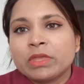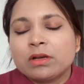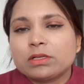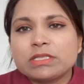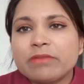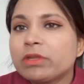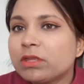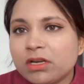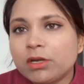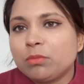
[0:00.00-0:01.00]

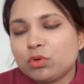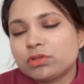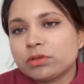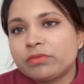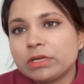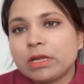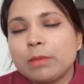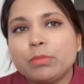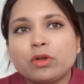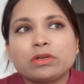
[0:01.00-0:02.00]
7:30 most of the
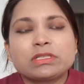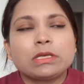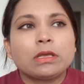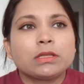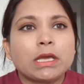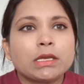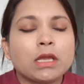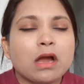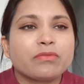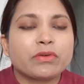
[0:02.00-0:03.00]
time, because then
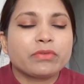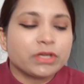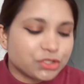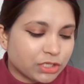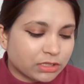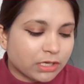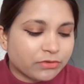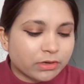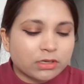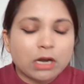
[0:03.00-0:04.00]
after finishing the
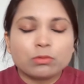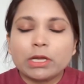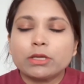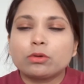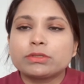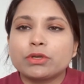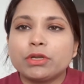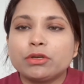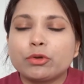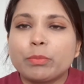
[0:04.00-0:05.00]
drug round, I also
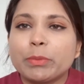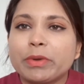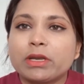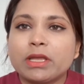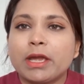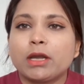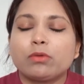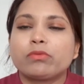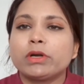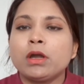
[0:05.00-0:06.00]
need to prepare the
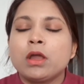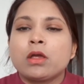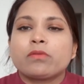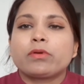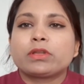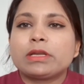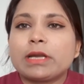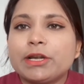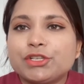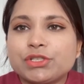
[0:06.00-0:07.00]
handover for the
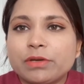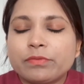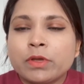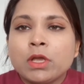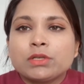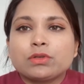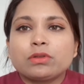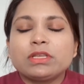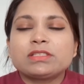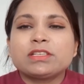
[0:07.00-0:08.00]
night shift. So
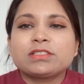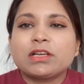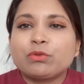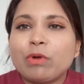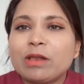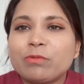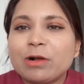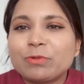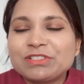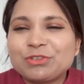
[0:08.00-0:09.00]
this is the 12
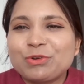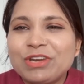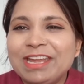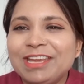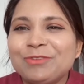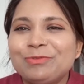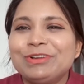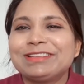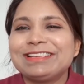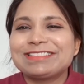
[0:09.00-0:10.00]
hours routine.
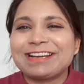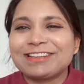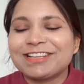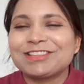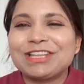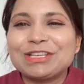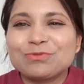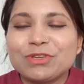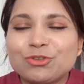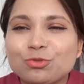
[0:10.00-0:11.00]
These are the things
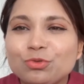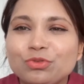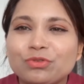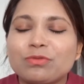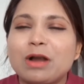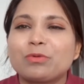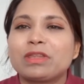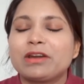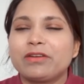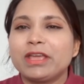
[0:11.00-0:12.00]
we do throughout
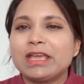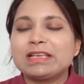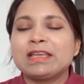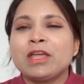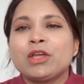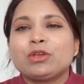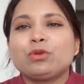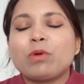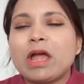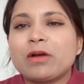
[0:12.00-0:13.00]
the day.
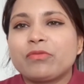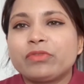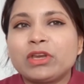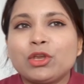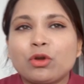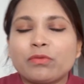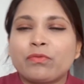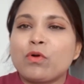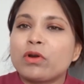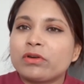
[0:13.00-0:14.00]
You have three or
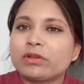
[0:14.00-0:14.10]
four